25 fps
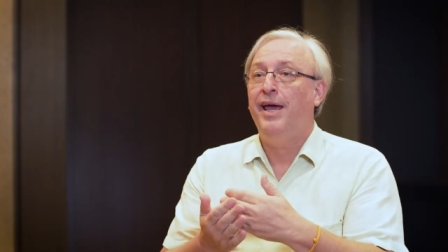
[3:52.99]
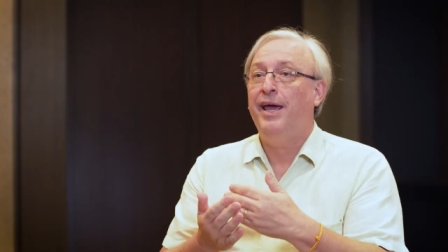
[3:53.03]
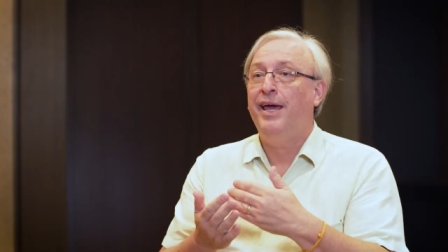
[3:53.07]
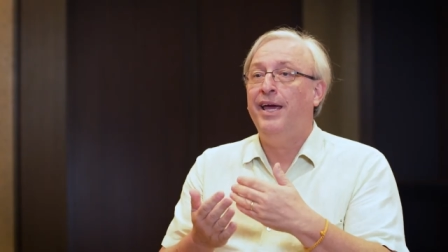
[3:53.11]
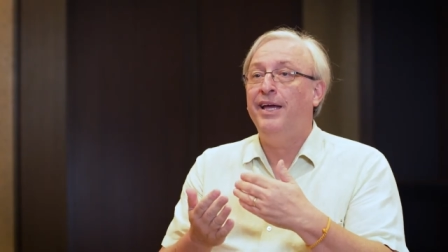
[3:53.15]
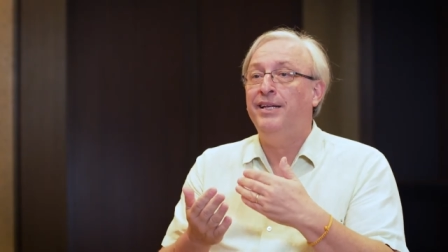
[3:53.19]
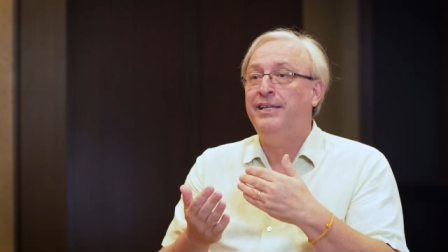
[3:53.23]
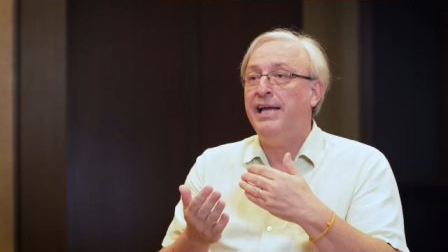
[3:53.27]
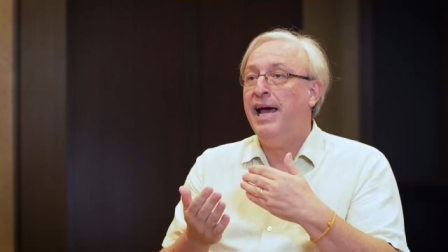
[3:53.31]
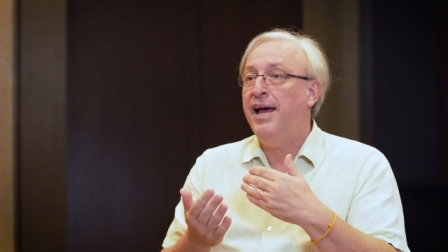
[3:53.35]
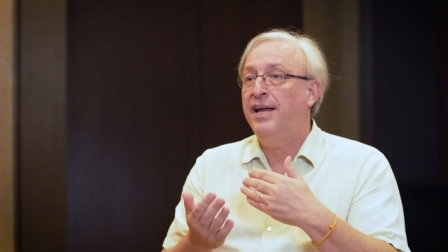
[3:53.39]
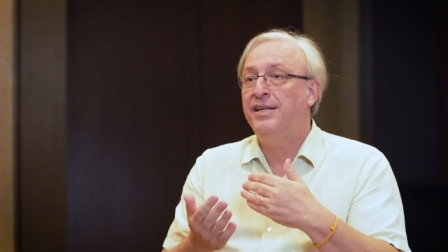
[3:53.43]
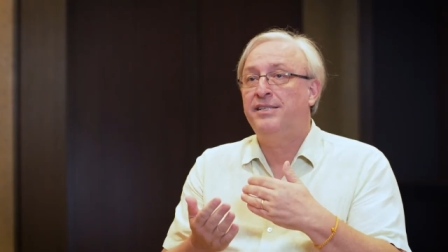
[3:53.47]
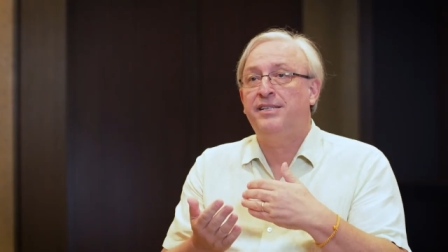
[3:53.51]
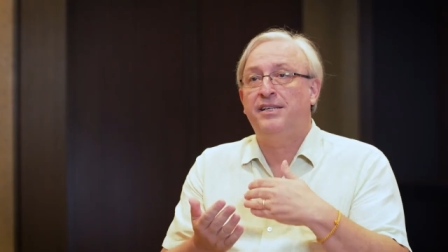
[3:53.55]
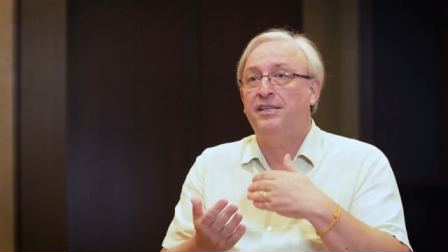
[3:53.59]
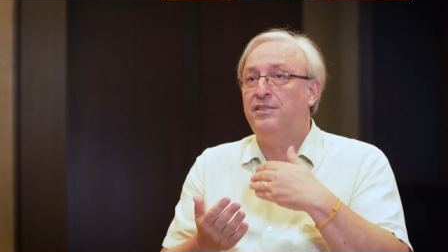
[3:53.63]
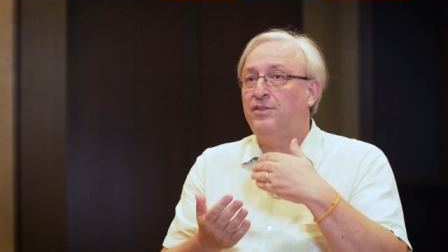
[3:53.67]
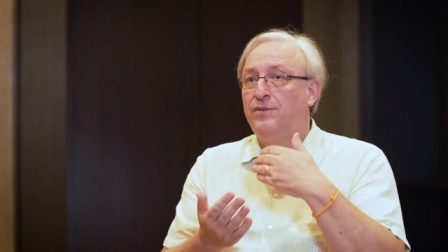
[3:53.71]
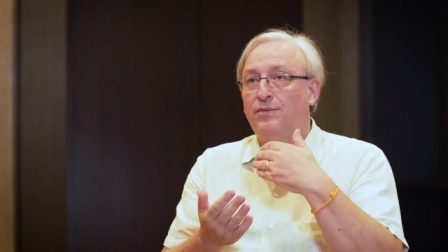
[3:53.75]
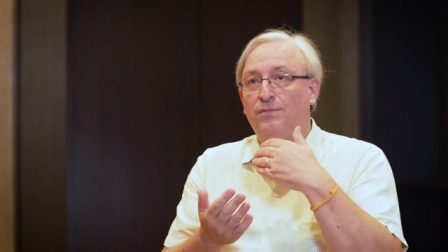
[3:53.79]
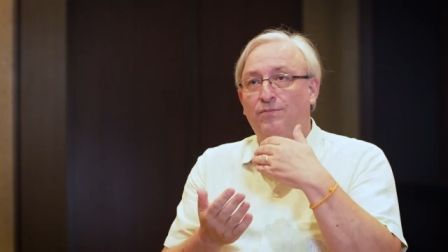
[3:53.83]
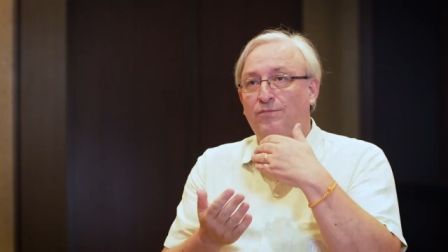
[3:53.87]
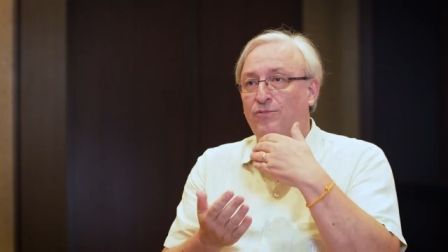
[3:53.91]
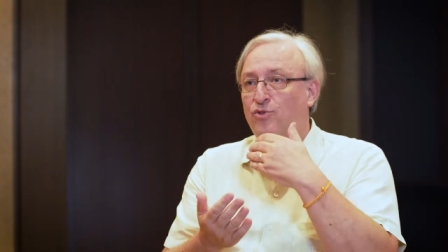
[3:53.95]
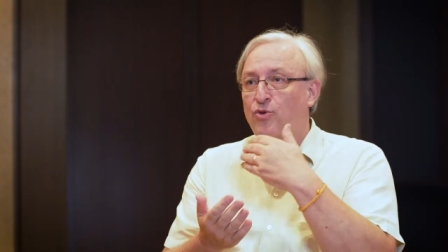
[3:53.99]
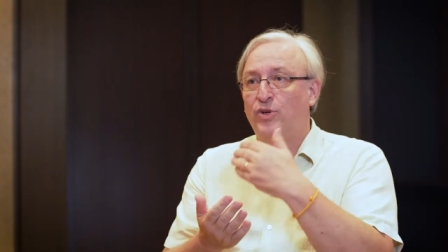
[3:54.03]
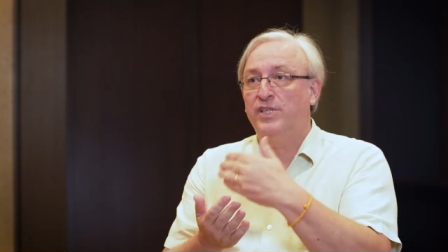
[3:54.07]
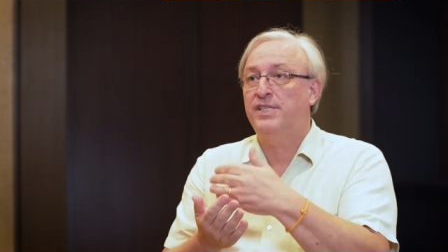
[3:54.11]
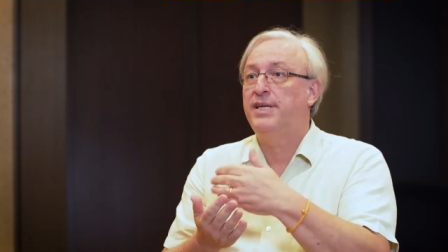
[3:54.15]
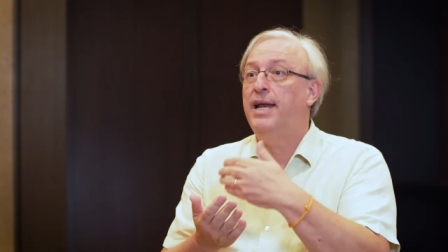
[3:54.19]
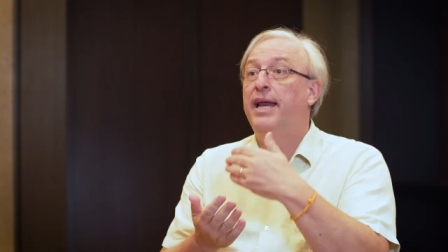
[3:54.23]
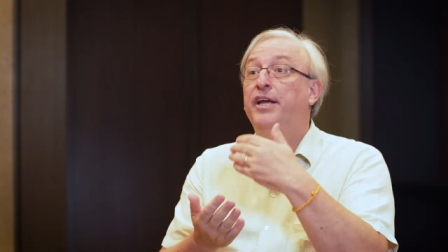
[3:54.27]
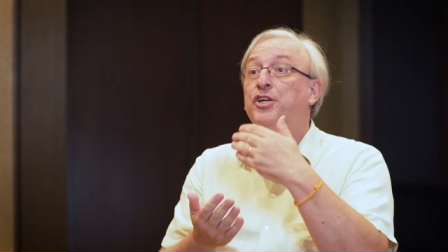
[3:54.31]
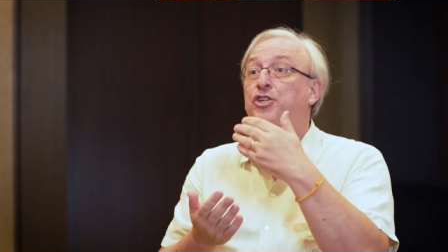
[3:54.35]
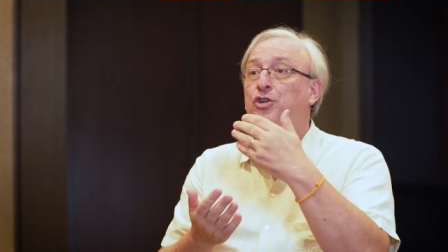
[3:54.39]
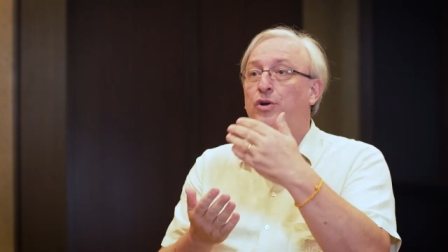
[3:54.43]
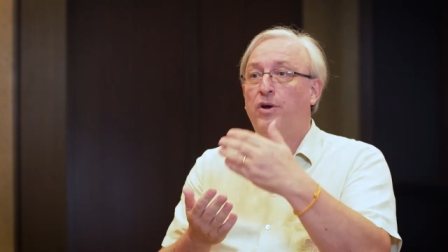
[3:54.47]
it has a
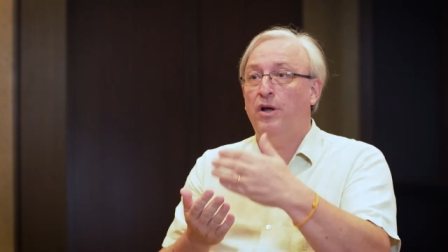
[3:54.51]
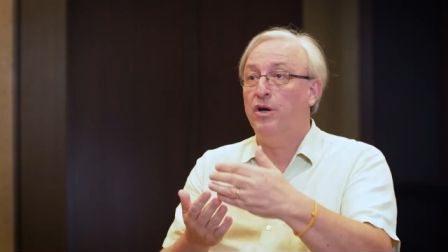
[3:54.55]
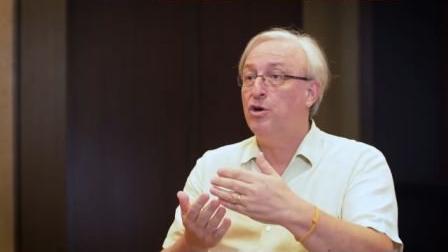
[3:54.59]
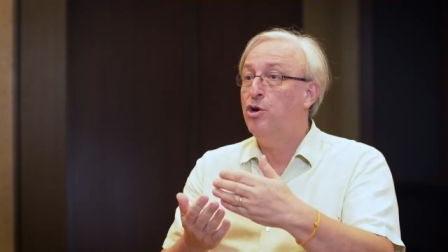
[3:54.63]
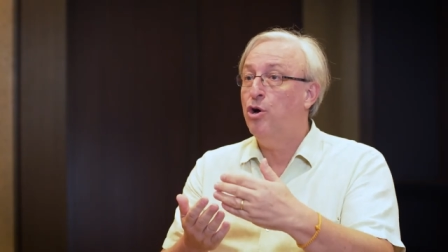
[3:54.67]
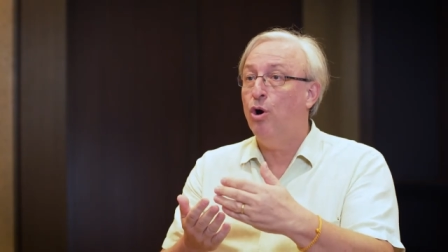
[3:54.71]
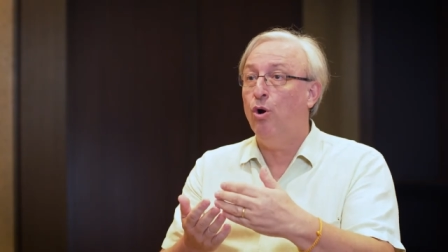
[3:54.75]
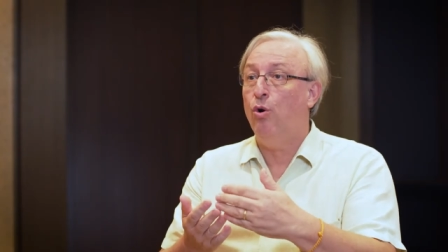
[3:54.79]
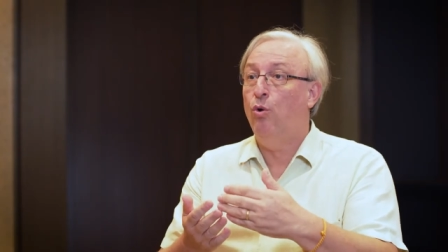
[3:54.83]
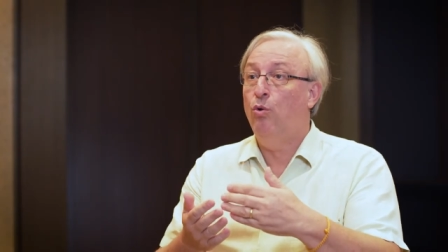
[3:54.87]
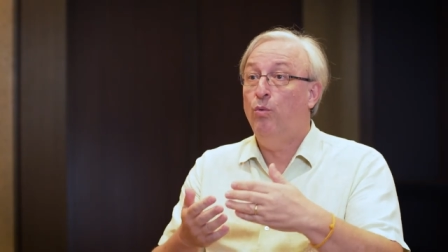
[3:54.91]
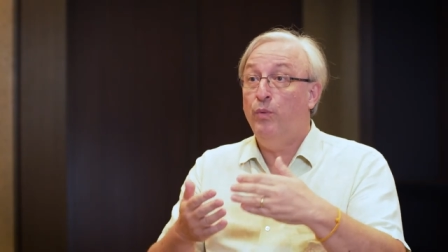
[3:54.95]
translational goal,